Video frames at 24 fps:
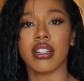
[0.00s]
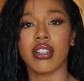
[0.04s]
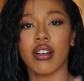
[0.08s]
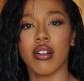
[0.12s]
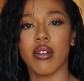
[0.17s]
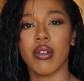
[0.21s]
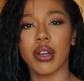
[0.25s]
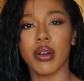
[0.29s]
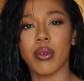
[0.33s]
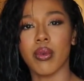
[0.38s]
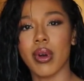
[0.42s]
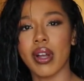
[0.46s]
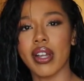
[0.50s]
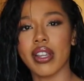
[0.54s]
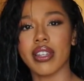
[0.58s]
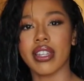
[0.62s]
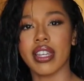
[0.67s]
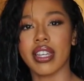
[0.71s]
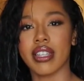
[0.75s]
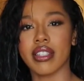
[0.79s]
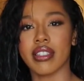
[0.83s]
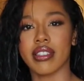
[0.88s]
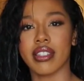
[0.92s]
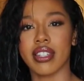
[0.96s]
Going wine
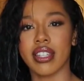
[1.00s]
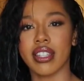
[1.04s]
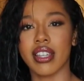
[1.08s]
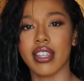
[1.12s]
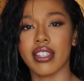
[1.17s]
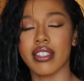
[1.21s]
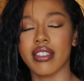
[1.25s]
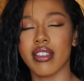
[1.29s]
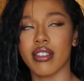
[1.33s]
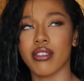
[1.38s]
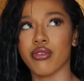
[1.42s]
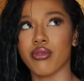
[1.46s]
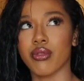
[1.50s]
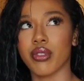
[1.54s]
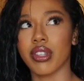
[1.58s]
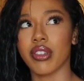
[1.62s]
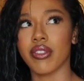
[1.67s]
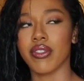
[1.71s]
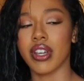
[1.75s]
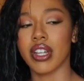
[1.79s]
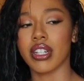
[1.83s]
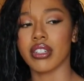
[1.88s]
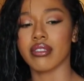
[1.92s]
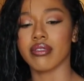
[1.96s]
tasting, that sounds
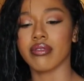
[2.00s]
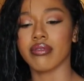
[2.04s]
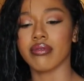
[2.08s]
really fun.